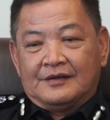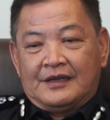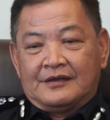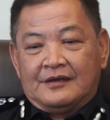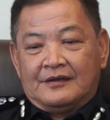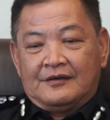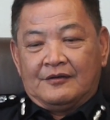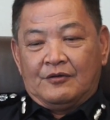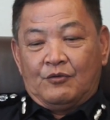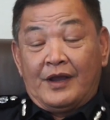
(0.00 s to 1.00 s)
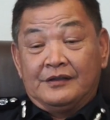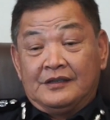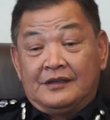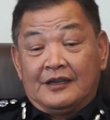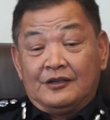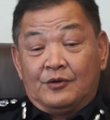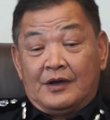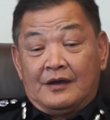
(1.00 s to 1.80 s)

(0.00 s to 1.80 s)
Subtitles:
that. Why is it that you